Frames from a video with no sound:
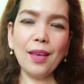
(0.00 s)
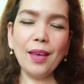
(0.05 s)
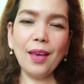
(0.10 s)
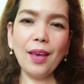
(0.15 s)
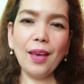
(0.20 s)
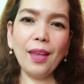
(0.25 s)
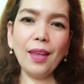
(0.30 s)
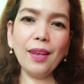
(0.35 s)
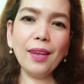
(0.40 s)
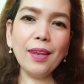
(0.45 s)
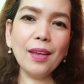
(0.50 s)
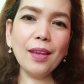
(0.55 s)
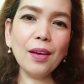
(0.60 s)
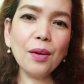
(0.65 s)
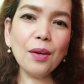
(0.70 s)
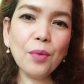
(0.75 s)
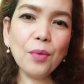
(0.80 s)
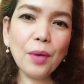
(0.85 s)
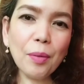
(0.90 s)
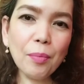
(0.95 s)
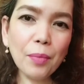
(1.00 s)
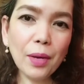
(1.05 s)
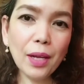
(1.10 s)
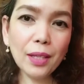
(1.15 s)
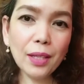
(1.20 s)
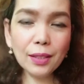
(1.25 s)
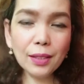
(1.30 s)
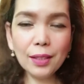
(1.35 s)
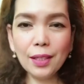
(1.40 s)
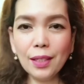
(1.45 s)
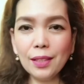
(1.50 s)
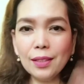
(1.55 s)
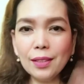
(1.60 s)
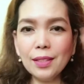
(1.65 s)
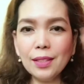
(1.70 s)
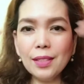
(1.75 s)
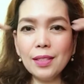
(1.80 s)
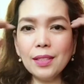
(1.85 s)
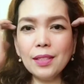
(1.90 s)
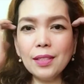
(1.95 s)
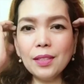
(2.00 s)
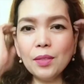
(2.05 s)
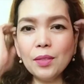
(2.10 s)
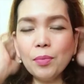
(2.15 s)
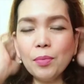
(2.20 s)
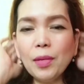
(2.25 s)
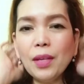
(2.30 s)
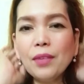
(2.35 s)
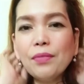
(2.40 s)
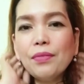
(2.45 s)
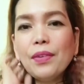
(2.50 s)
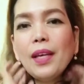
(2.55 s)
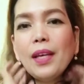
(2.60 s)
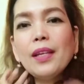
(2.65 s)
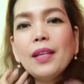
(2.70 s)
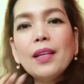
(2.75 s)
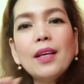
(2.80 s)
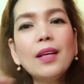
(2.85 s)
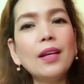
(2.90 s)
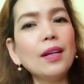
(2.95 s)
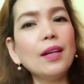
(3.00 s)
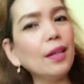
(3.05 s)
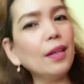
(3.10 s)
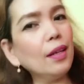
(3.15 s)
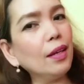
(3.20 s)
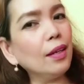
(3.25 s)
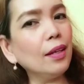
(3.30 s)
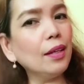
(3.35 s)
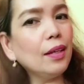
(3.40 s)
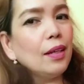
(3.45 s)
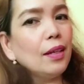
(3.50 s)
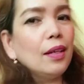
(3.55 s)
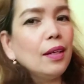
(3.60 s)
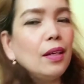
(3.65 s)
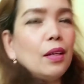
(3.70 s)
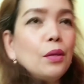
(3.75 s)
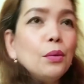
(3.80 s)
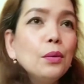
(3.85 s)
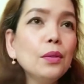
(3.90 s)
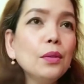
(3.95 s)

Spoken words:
And now, I'm back. And here's my final look.